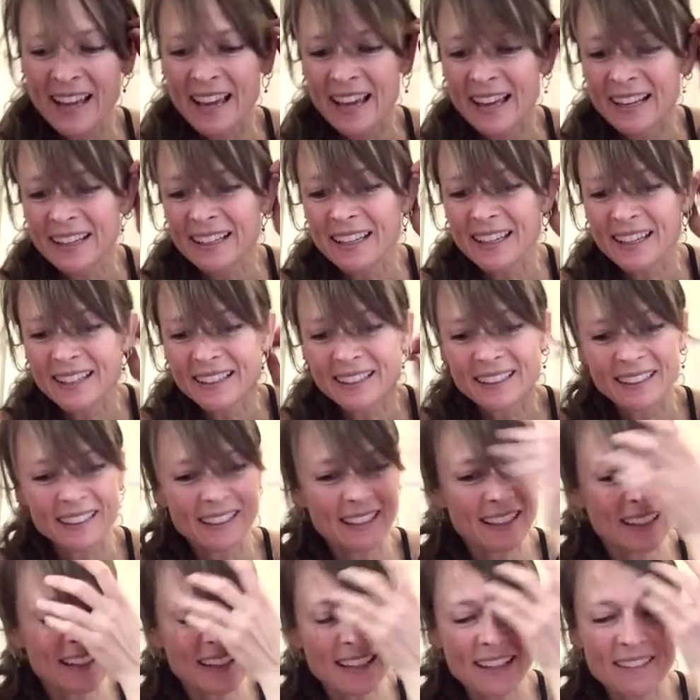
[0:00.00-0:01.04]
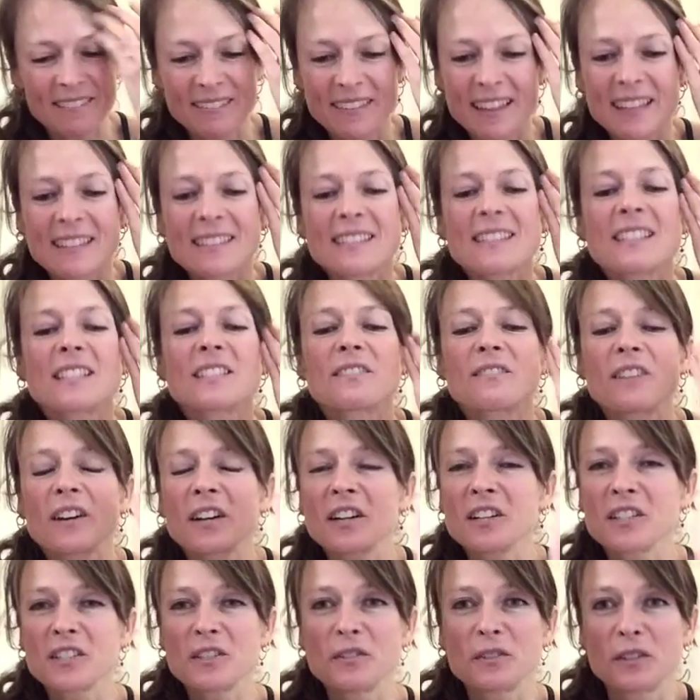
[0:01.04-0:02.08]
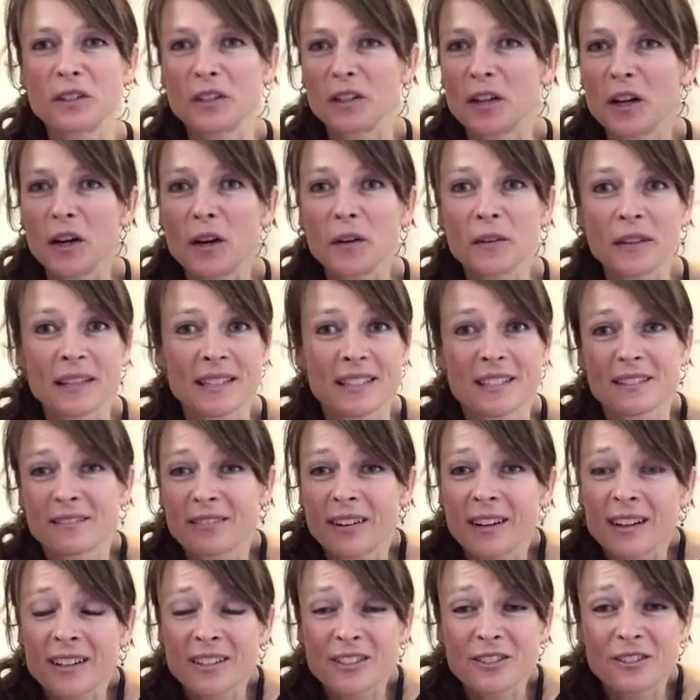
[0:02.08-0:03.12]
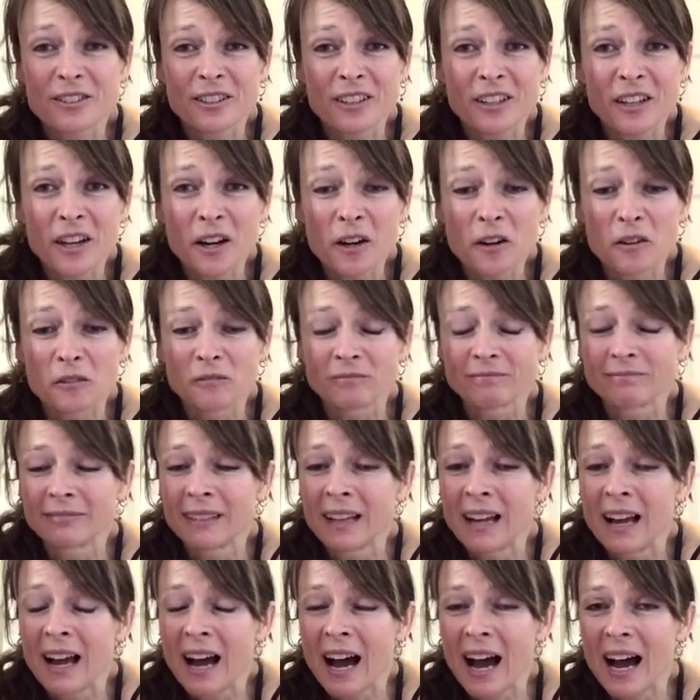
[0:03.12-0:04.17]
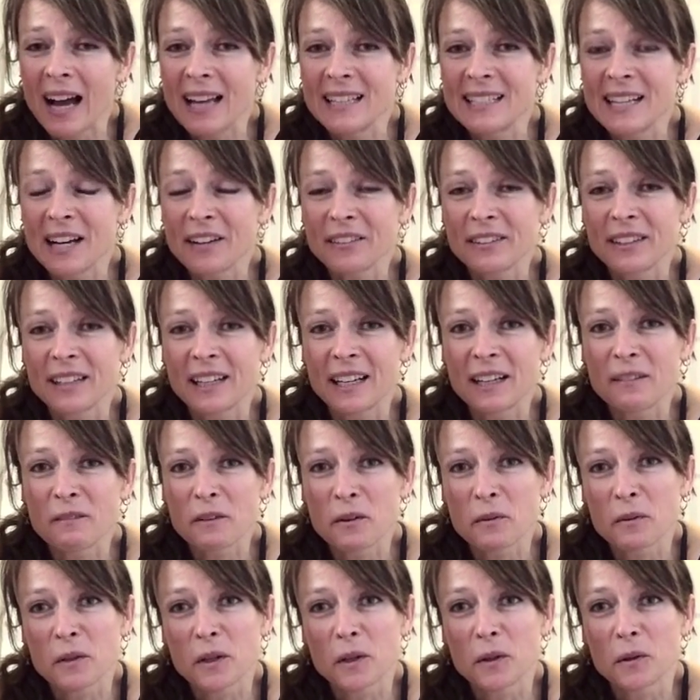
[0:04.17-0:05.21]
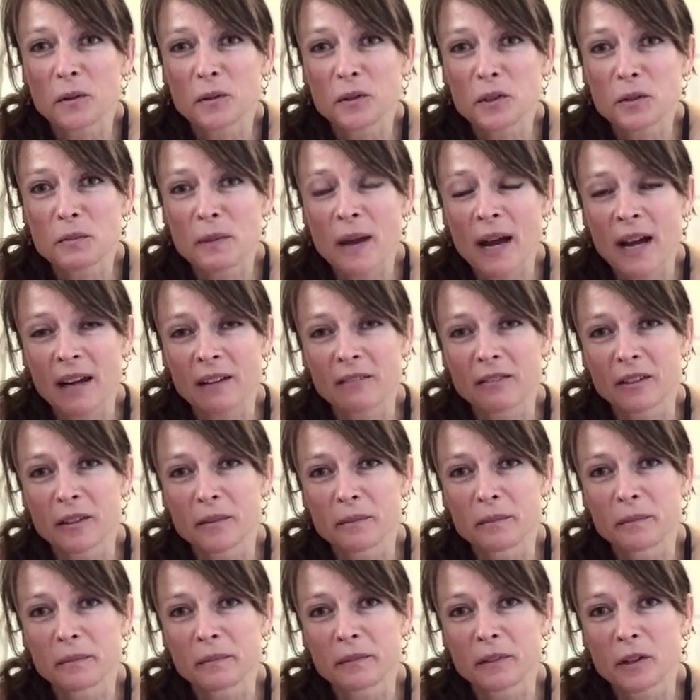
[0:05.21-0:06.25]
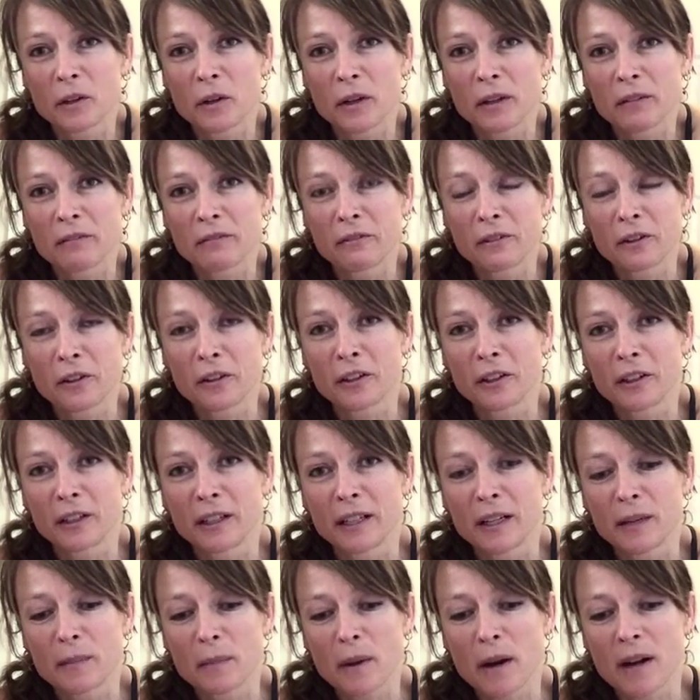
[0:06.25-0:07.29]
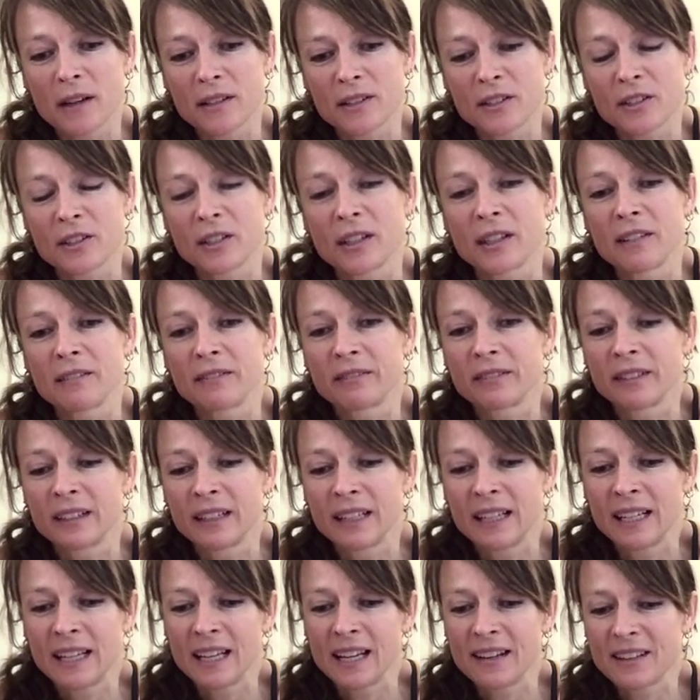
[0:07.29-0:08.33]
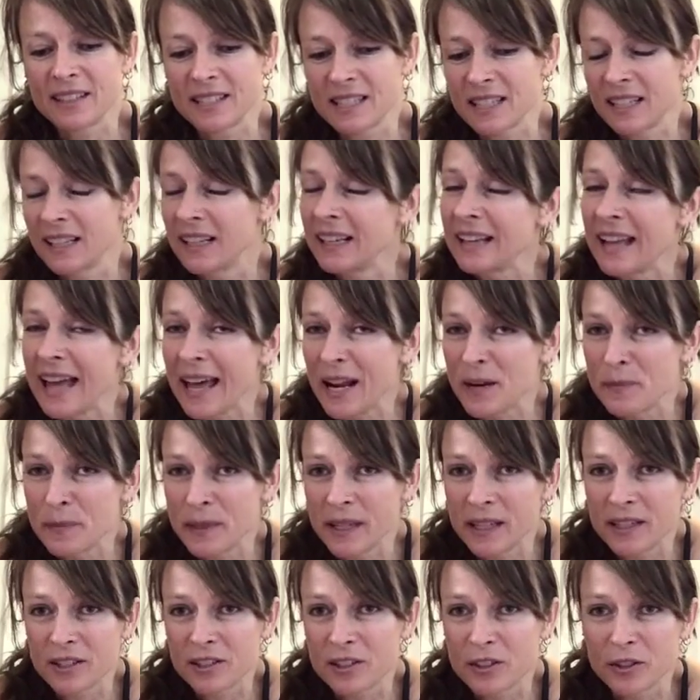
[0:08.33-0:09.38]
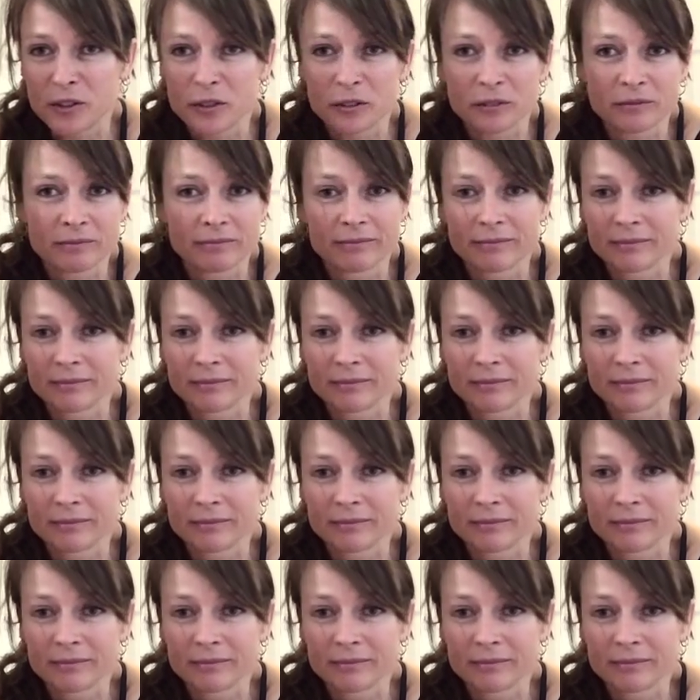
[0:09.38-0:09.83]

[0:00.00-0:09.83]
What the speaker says: And again, if that's as far as you can go, that's as far as you can go. I doubt that anyone would hold you back from going further in a posture if it's an anatomy issue.